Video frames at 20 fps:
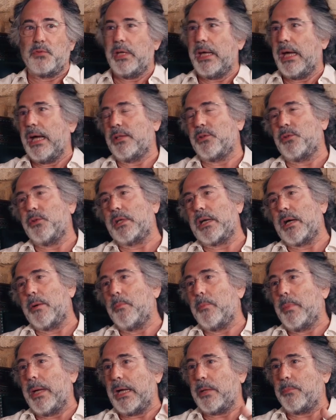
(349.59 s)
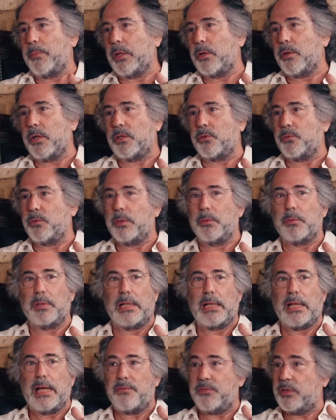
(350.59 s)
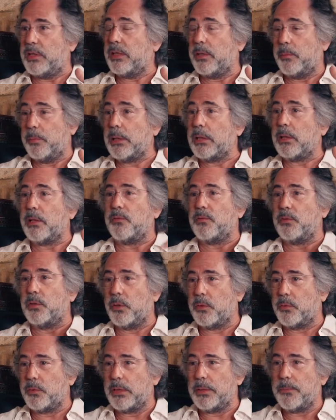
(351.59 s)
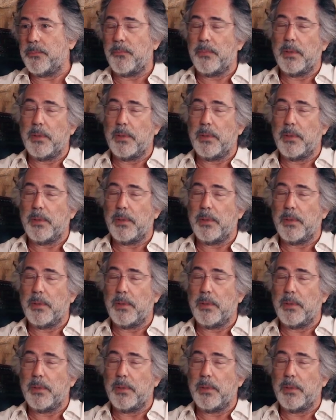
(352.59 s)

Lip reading: We had to come back because we were left in the middle of nowhere.